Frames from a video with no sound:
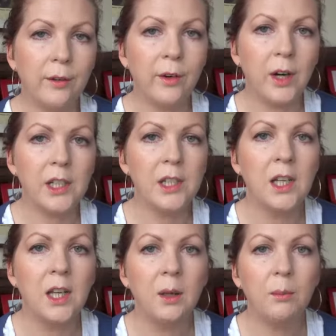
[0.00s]
I
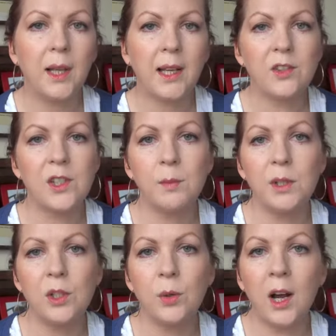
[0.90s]
find black's just a
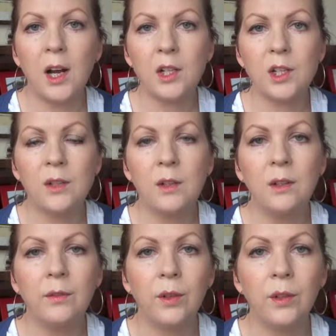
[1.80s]
bit too harsh
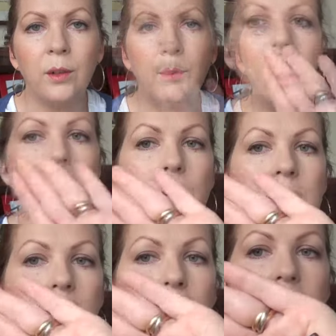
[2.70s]
for me. This
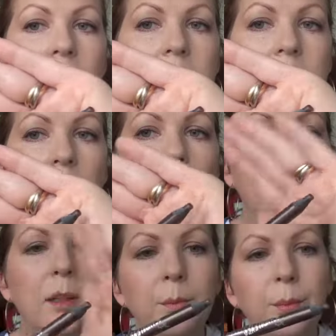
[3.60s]
one's a lovely
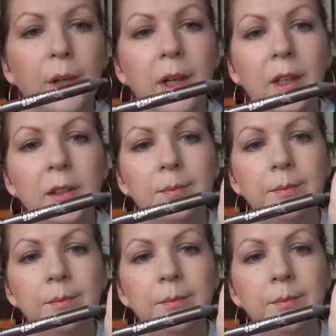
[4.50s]
dark brown.